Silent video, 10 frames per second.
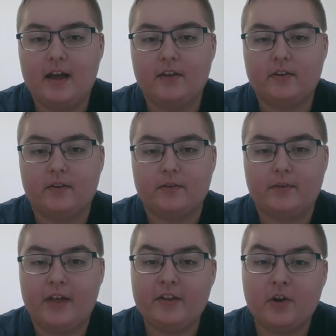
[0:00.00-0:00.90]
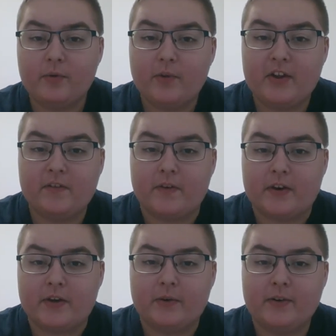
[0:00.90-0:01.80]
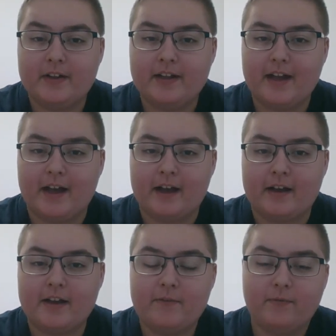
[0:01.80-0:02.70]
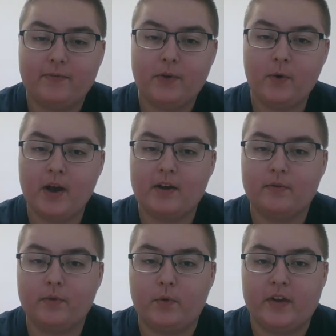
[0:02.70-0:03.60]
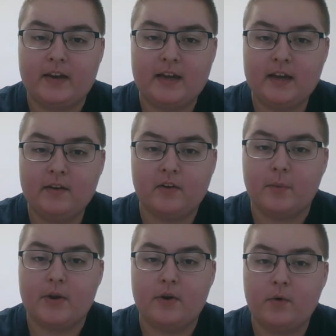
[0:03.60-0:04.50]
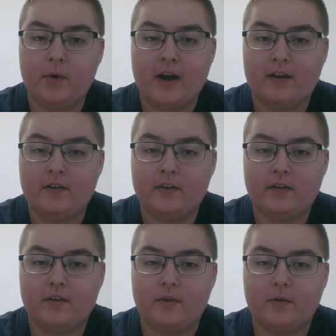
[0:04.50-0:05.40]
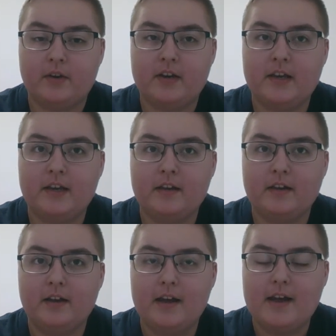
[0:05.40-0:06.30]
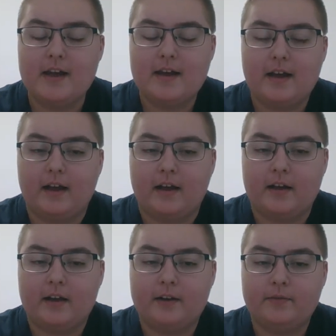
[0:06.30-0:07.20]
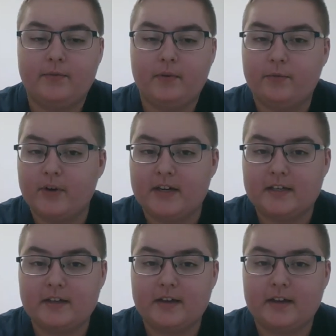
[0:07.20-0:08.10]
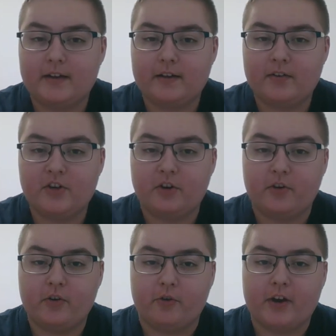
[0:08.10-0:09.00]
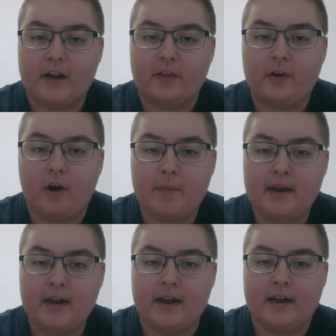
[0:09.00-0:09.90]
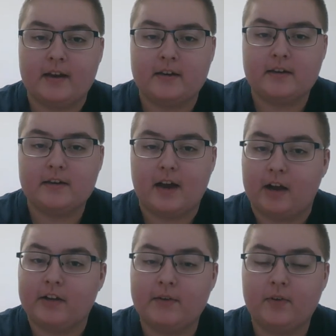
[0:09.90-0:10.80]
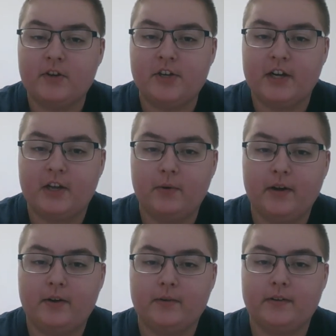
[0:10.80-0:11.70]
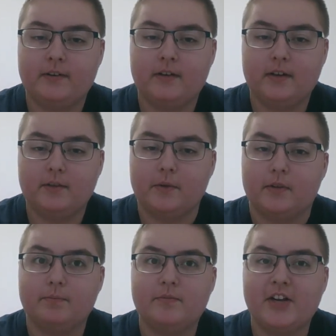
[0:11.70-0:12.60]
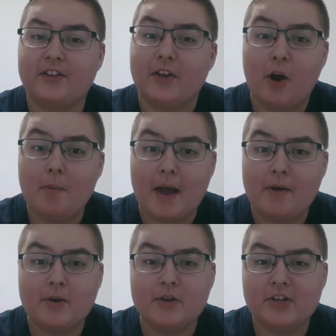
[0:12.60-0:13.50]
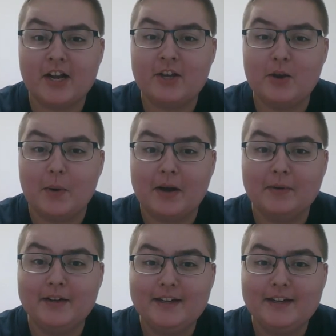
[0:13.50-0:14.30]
So that's all for this video. If you have OCD, someone you know has OCD, feel free to share your story in the comment, and I'll definitely check you out. Well, check the comment out, not check you out.